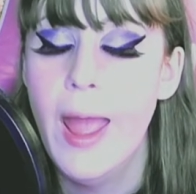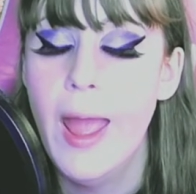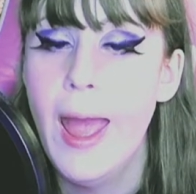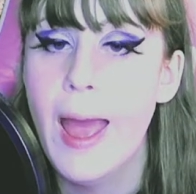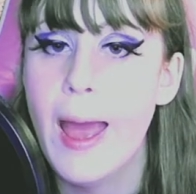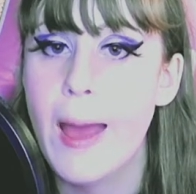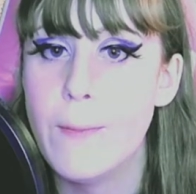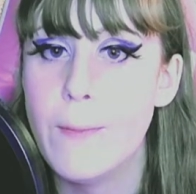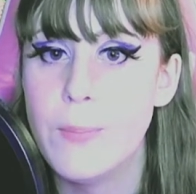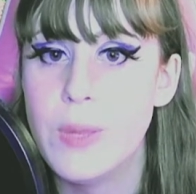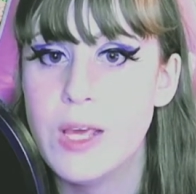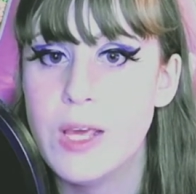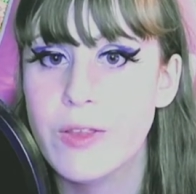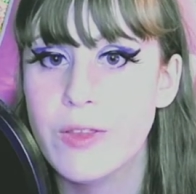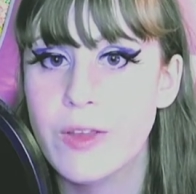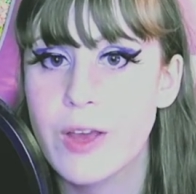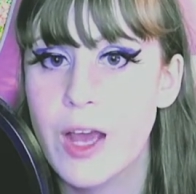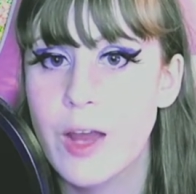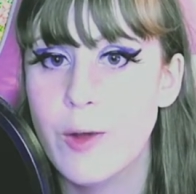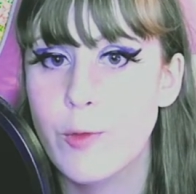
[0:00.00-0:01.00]
and being
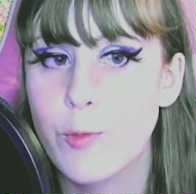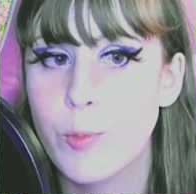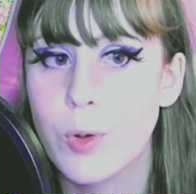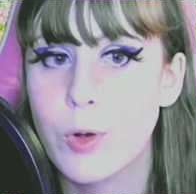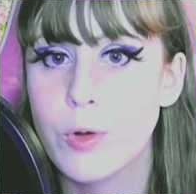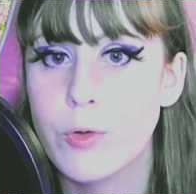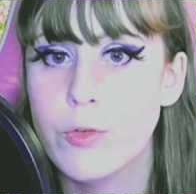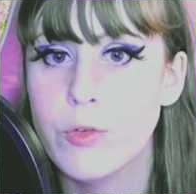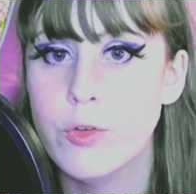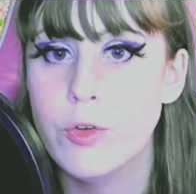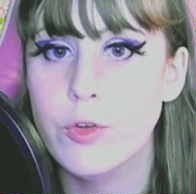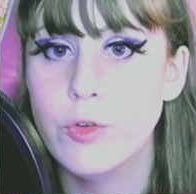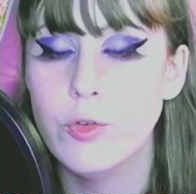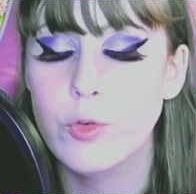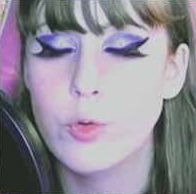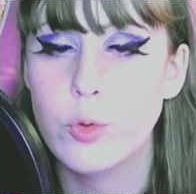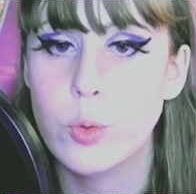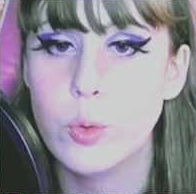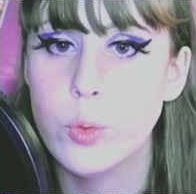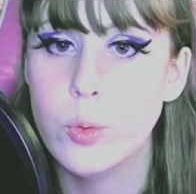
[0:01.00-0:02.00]
the kind of person
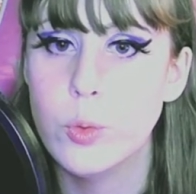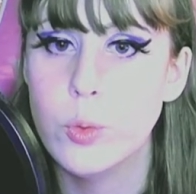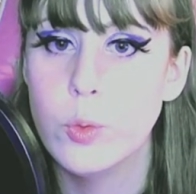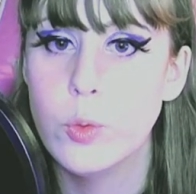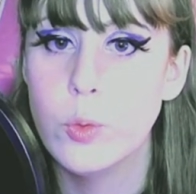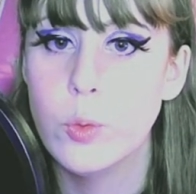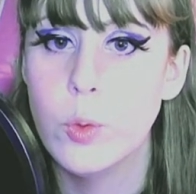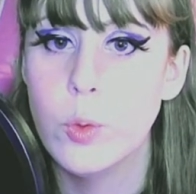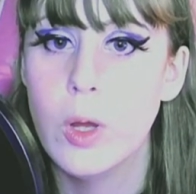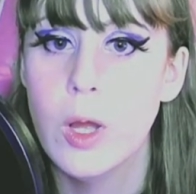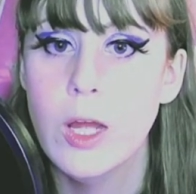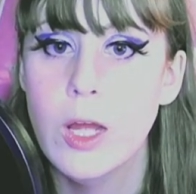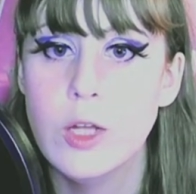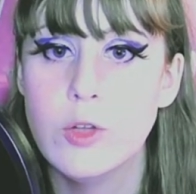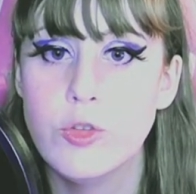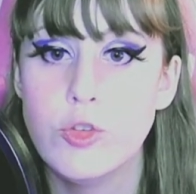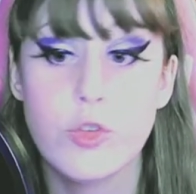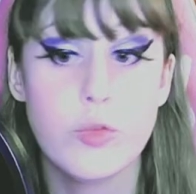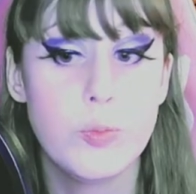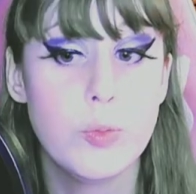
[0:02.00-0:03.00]
who
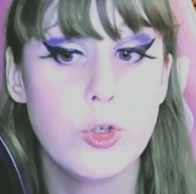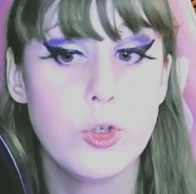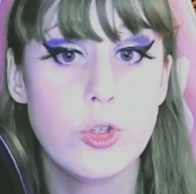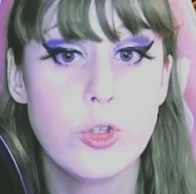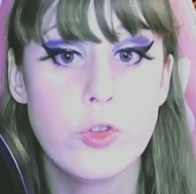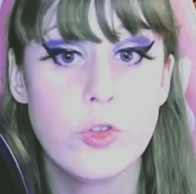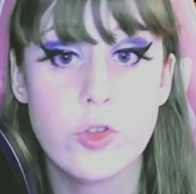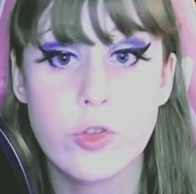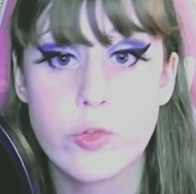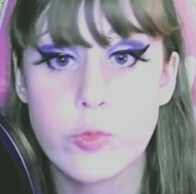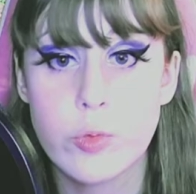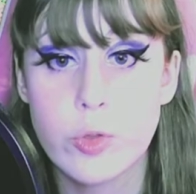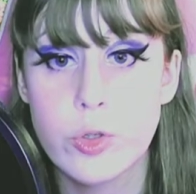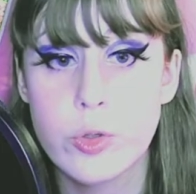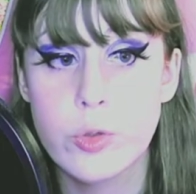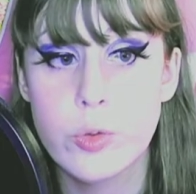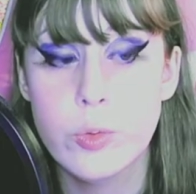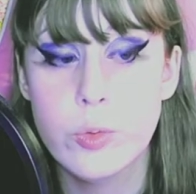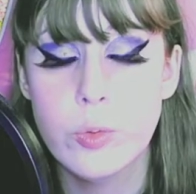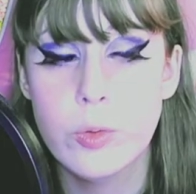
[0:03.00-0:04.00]
just pushes
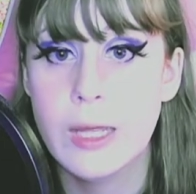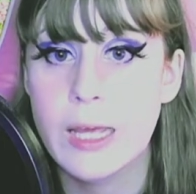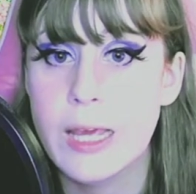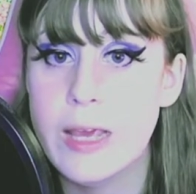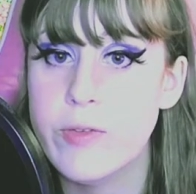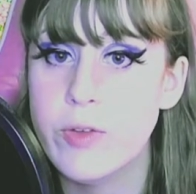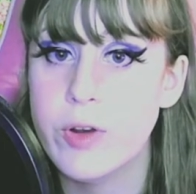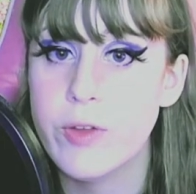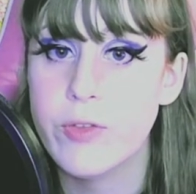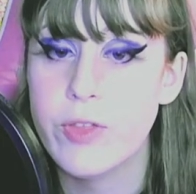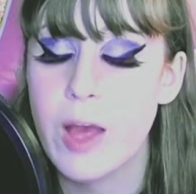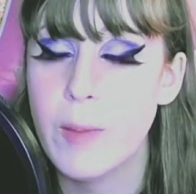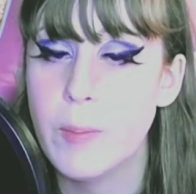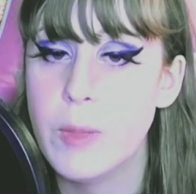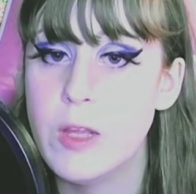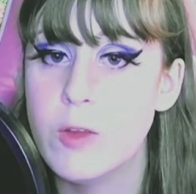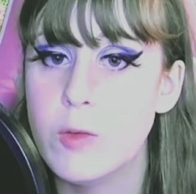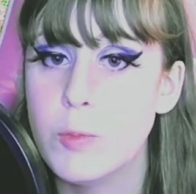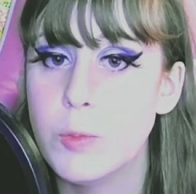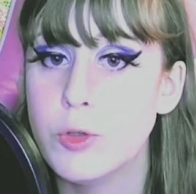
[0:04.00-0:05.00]
through, even if that
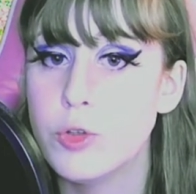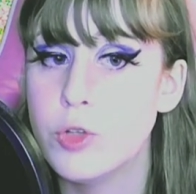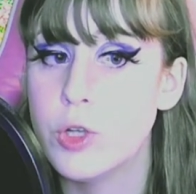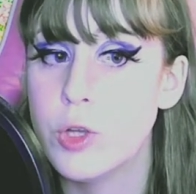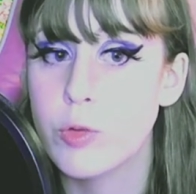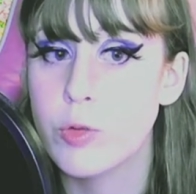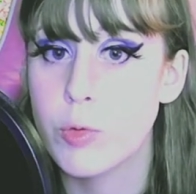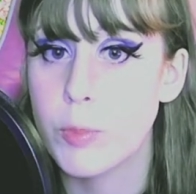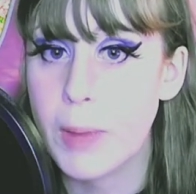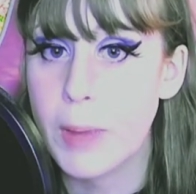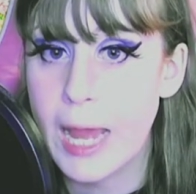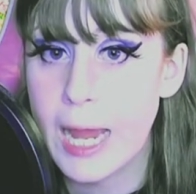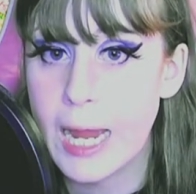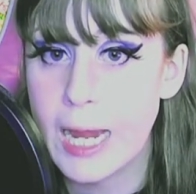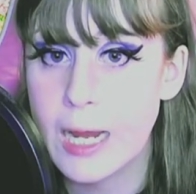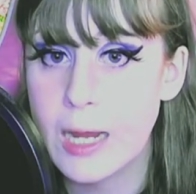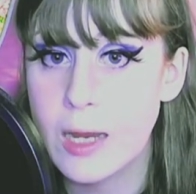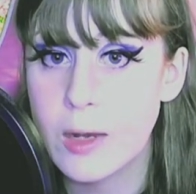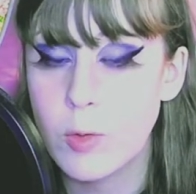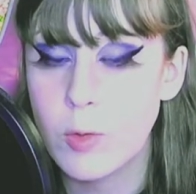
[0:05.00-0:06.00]
means pushing through
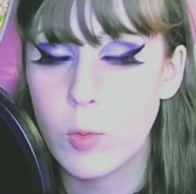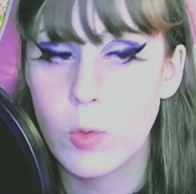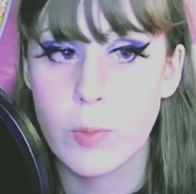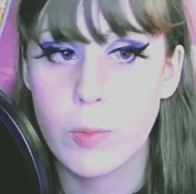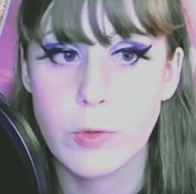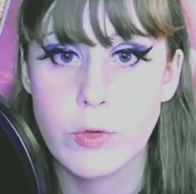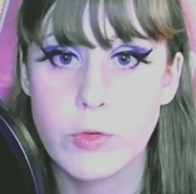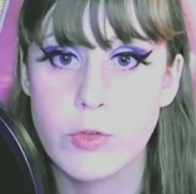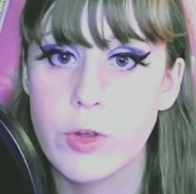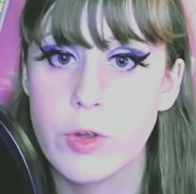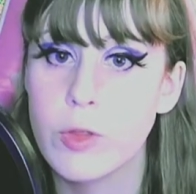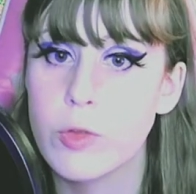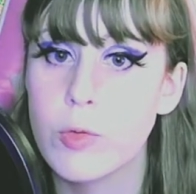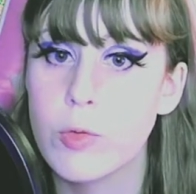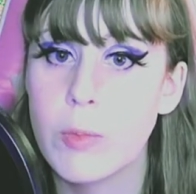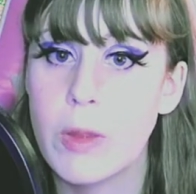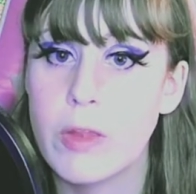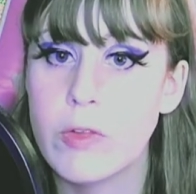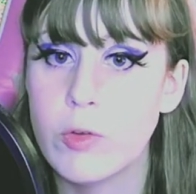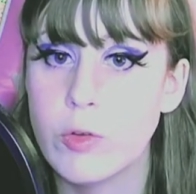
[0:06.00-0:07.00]
pain or pushing through
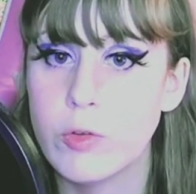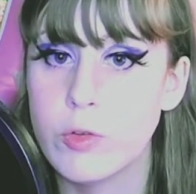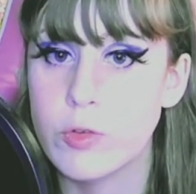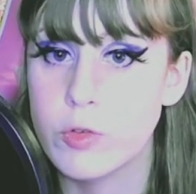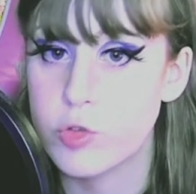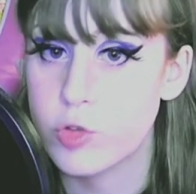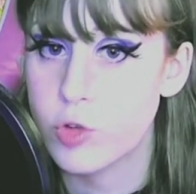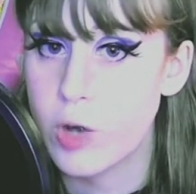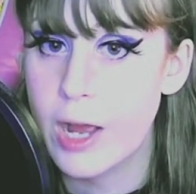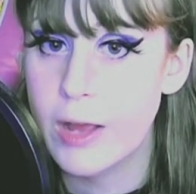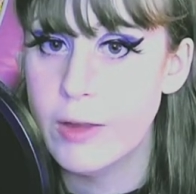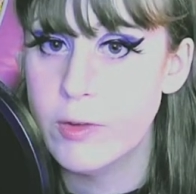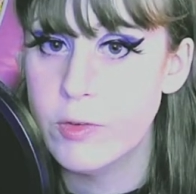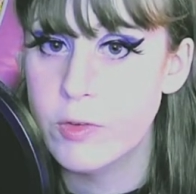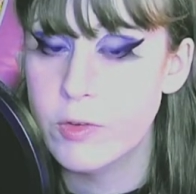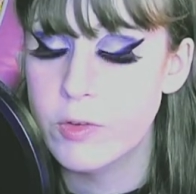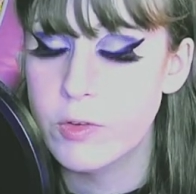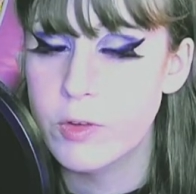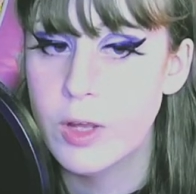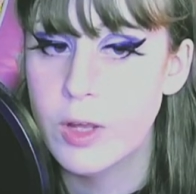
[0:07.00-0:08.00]
mental
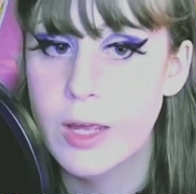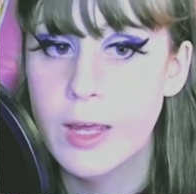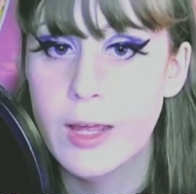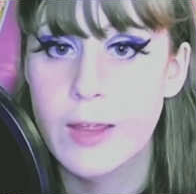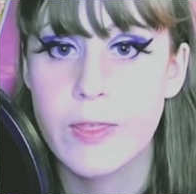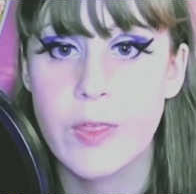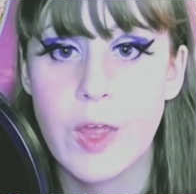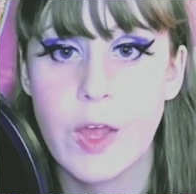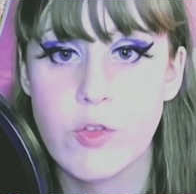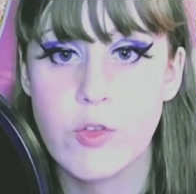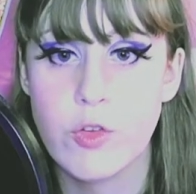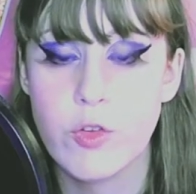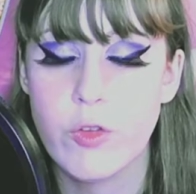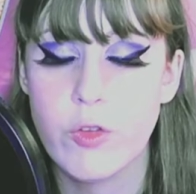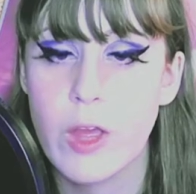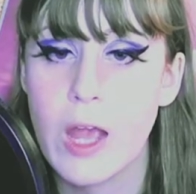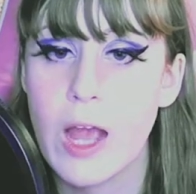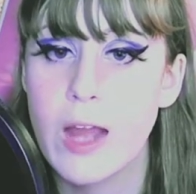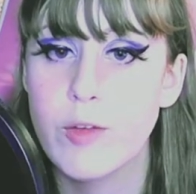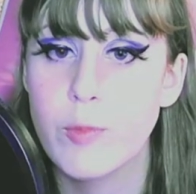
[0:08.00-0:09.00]
distress. That's just
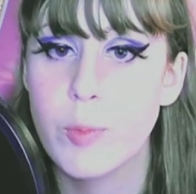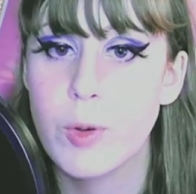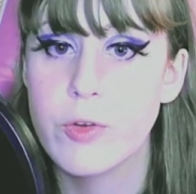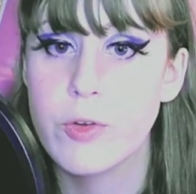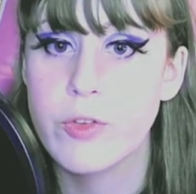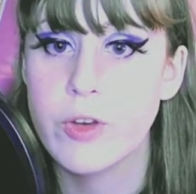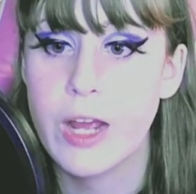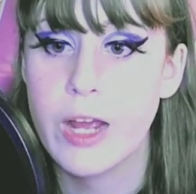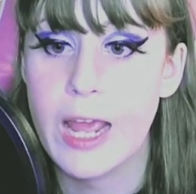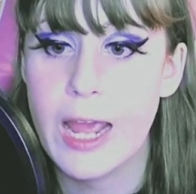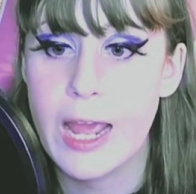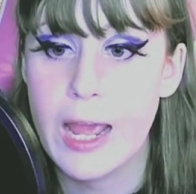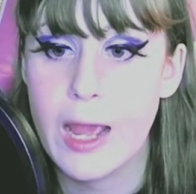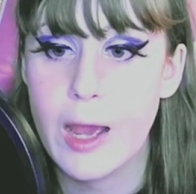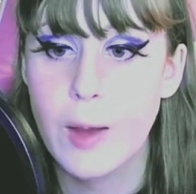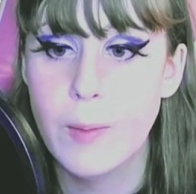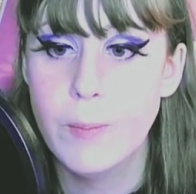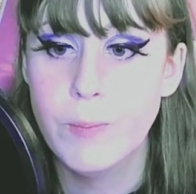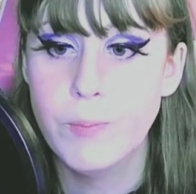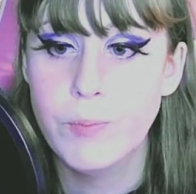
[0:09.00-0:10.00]
the kind of person I
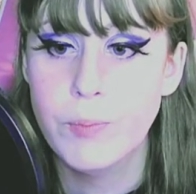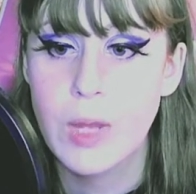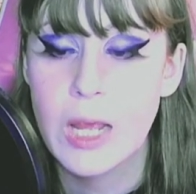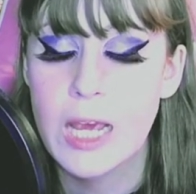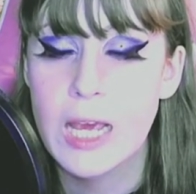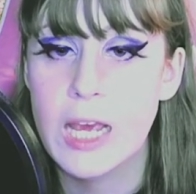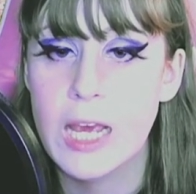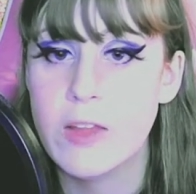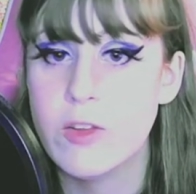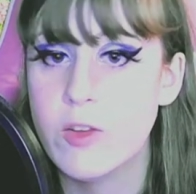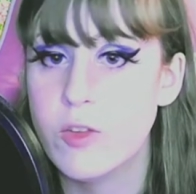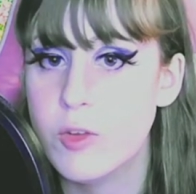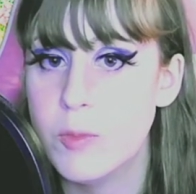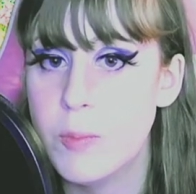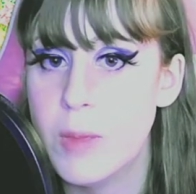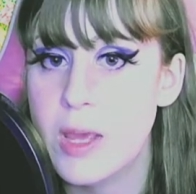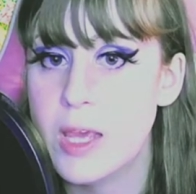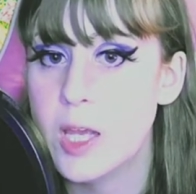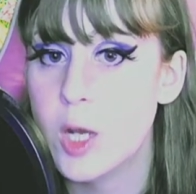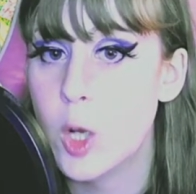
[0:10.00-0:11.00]
am. It doesn't
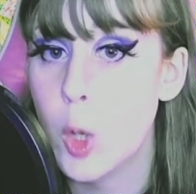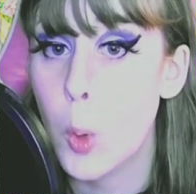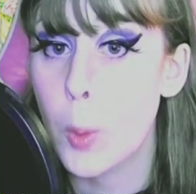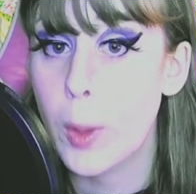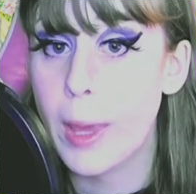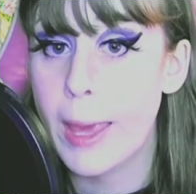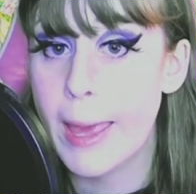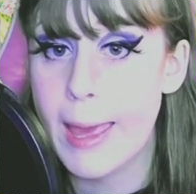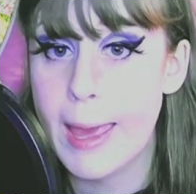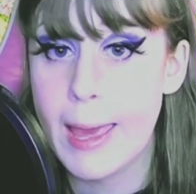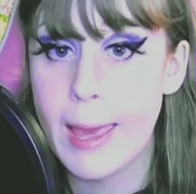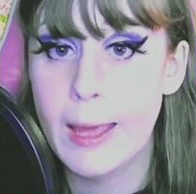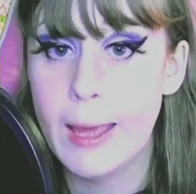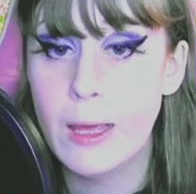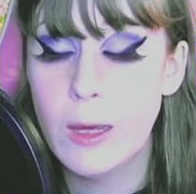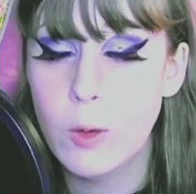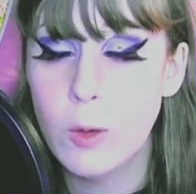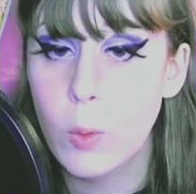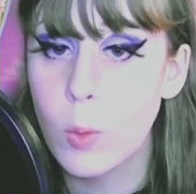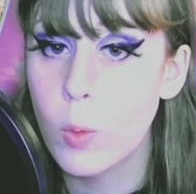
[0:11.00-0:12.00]
make it
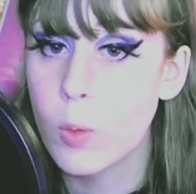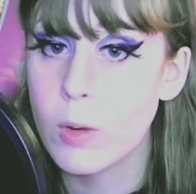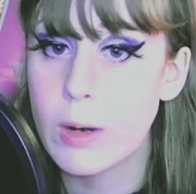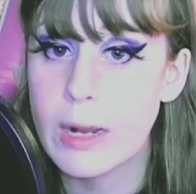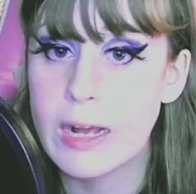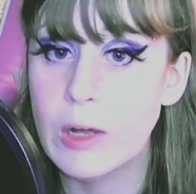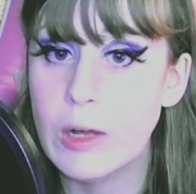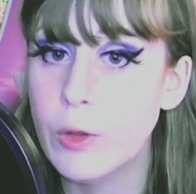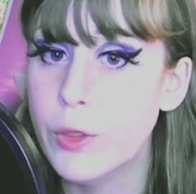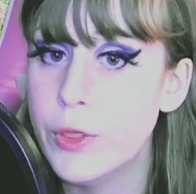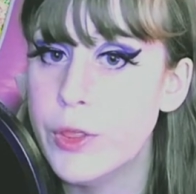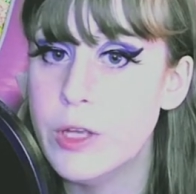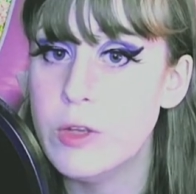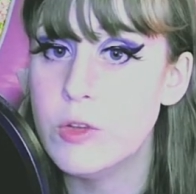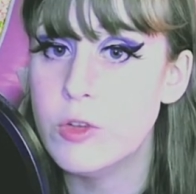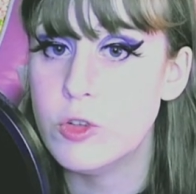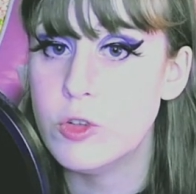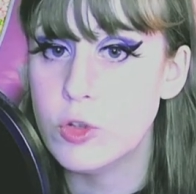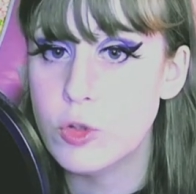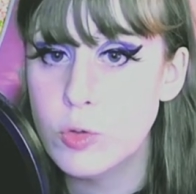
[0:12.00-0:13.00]
okay or healthy
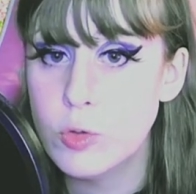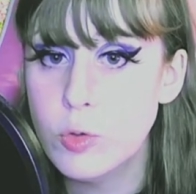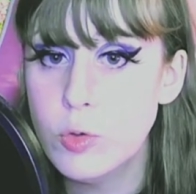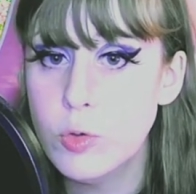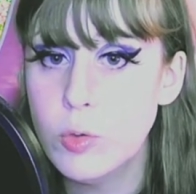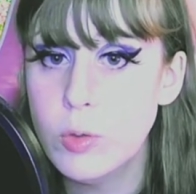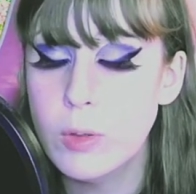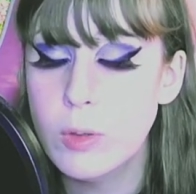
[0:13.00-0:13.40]
to do,